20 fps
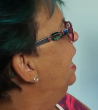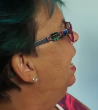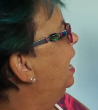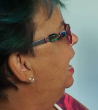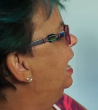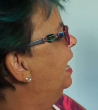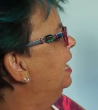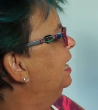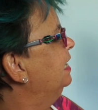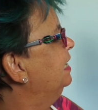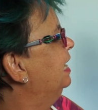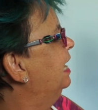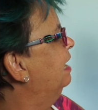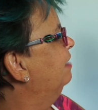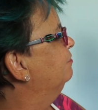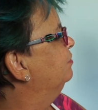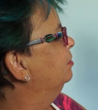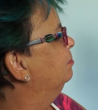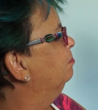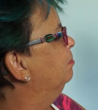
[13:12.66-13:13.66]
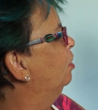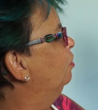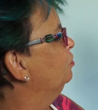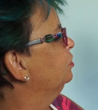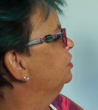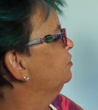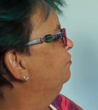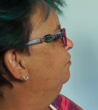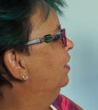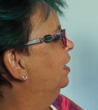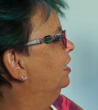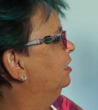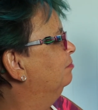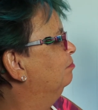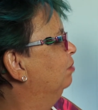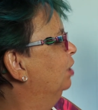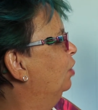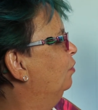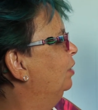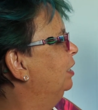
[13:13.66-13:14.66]
I have the most fun
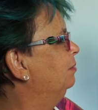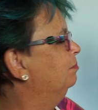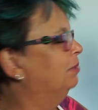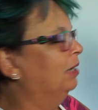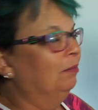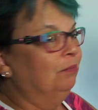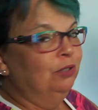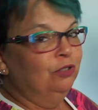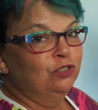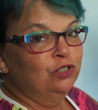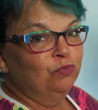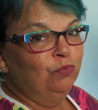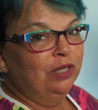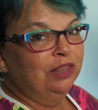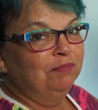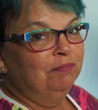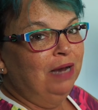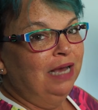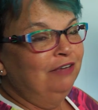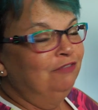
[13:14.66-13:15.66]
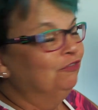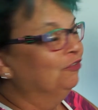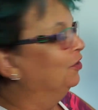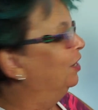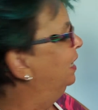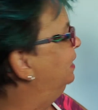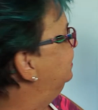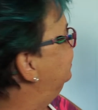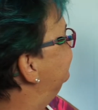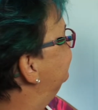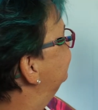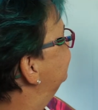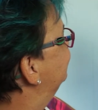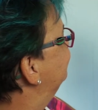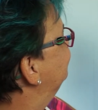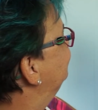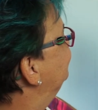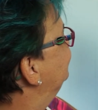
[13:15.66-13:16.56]
blowing bubbles with my friends.